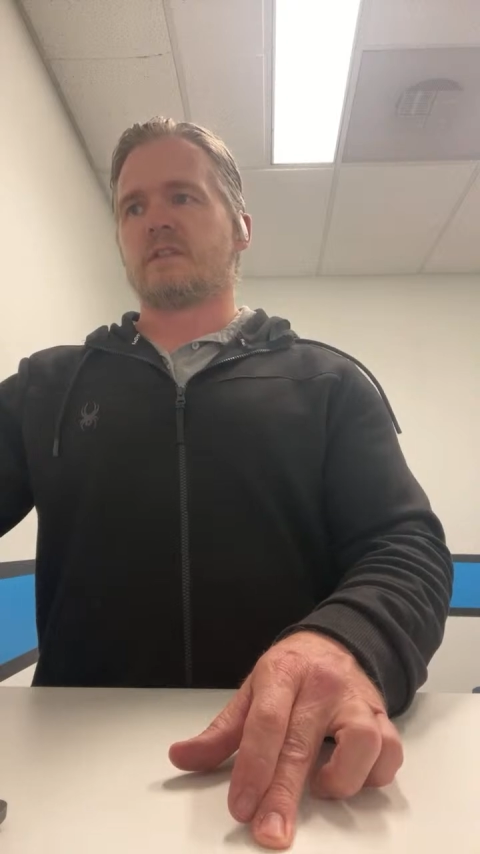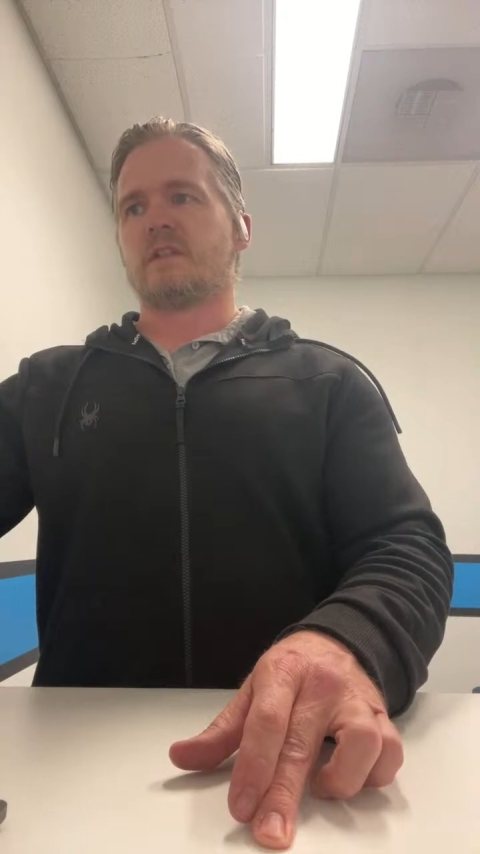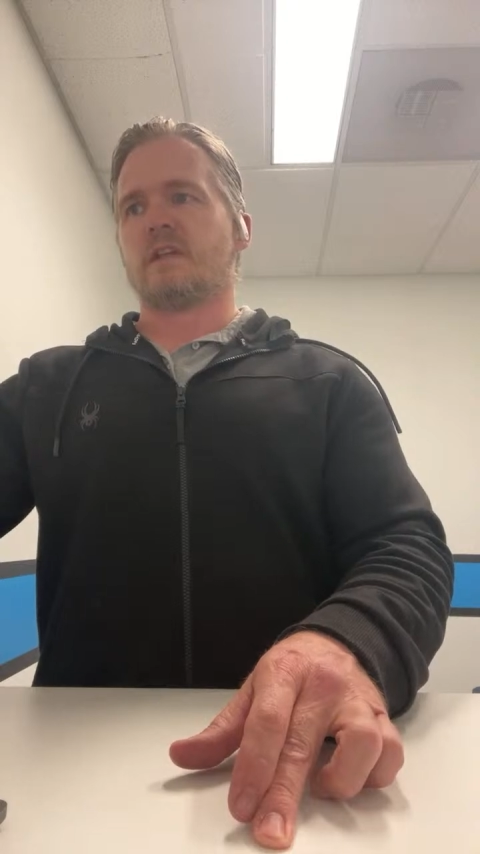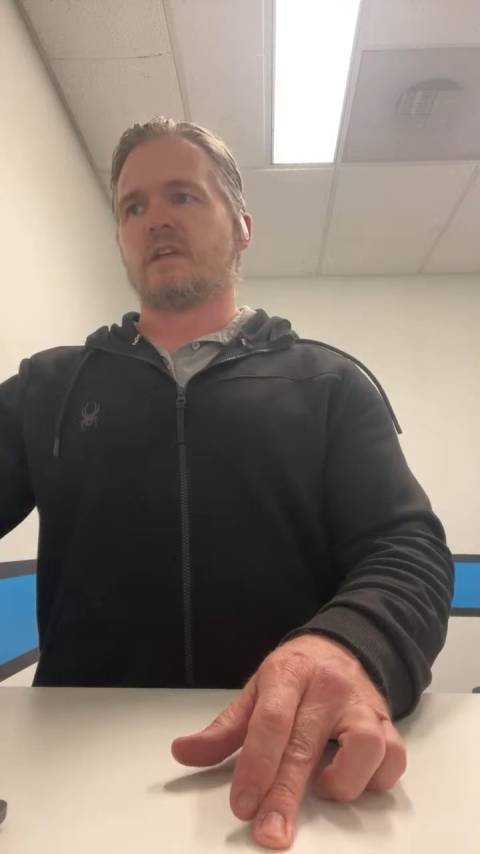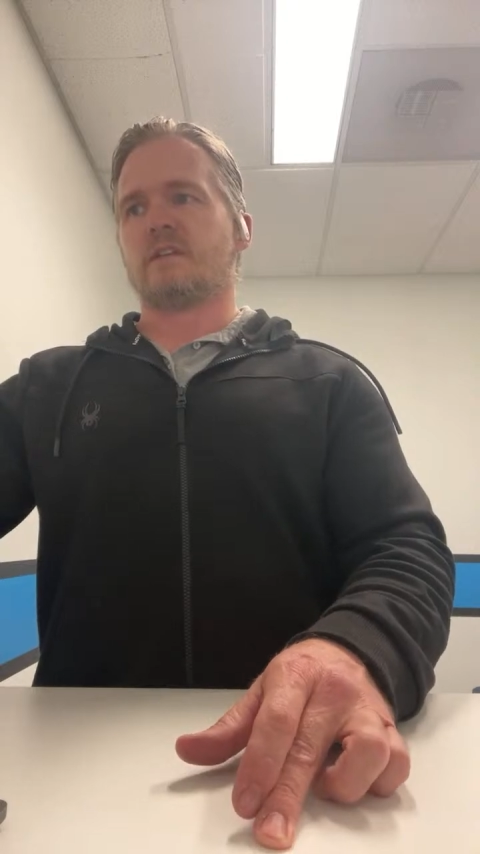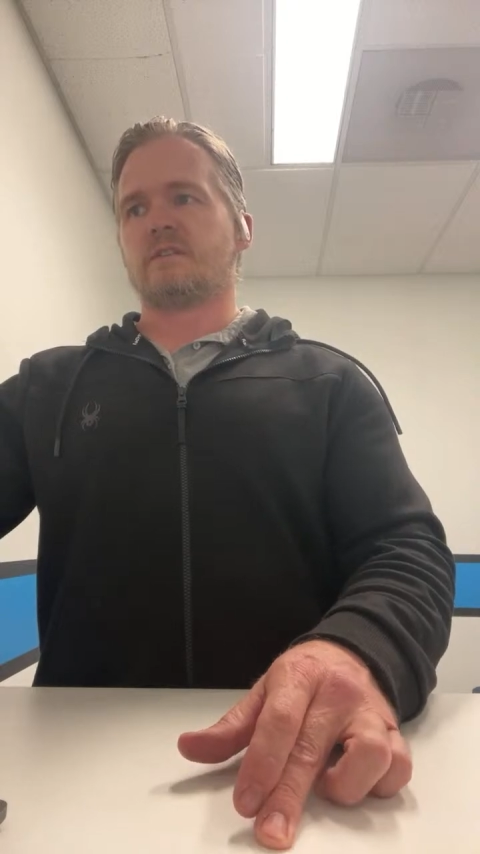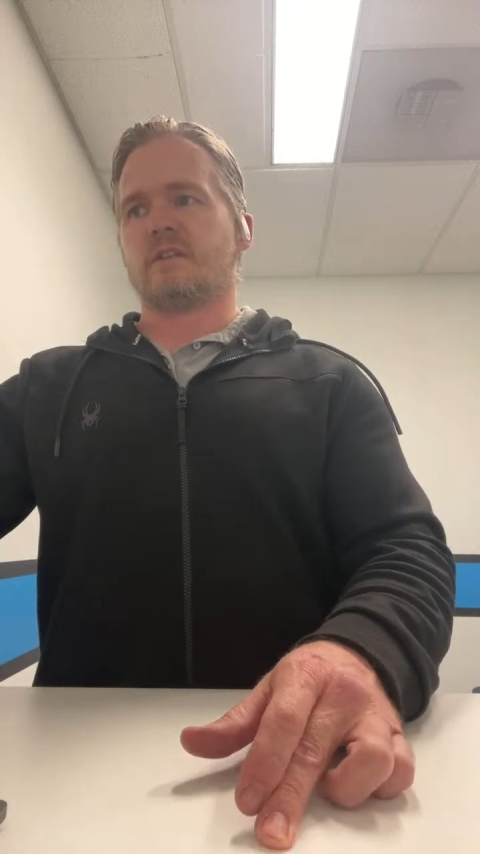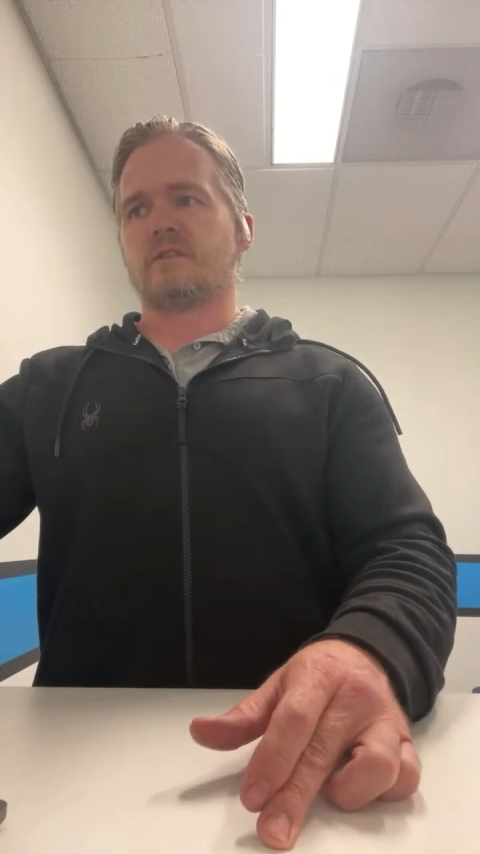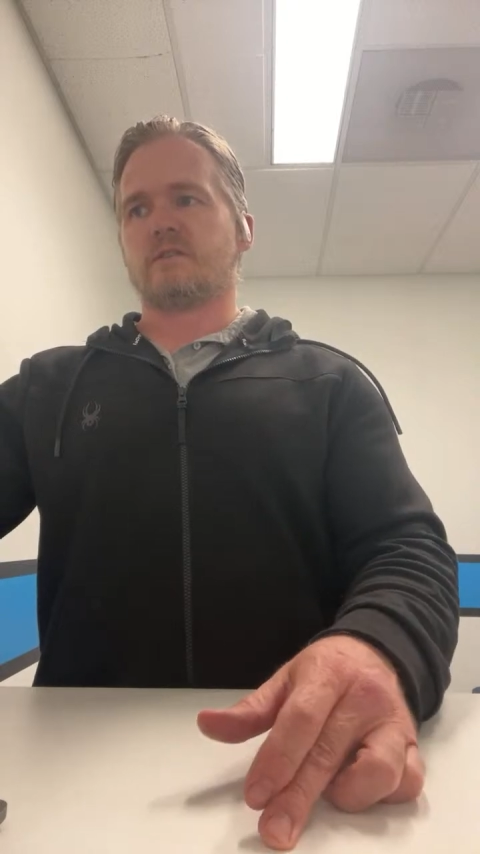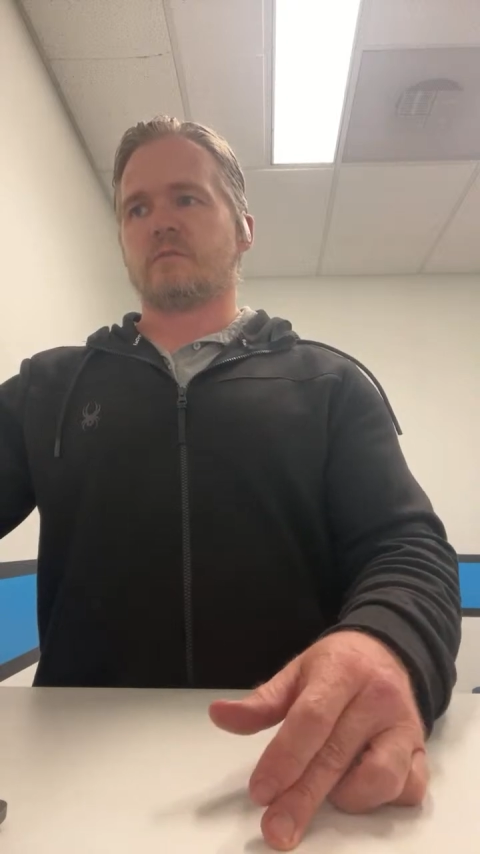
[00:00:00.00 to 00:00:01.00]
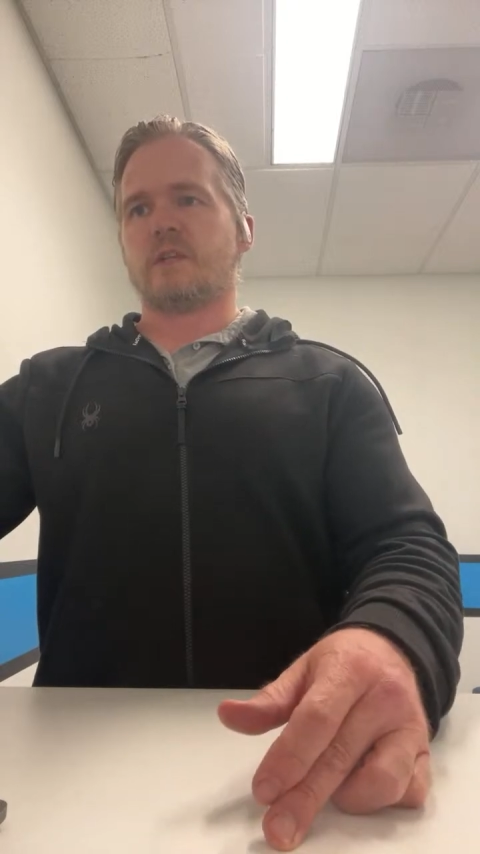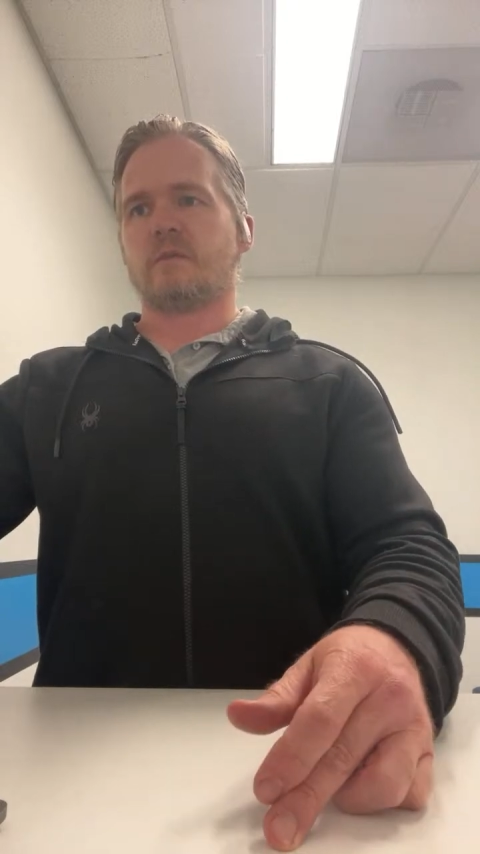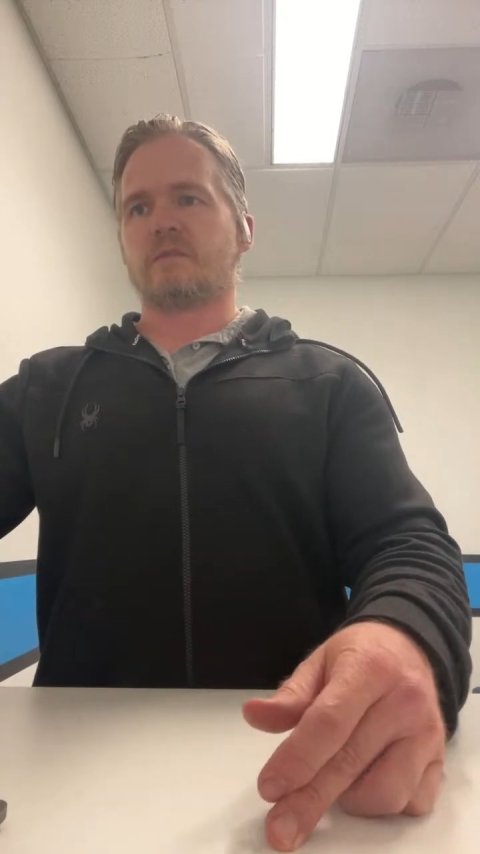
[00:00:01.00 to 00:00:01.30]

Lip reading: and has also become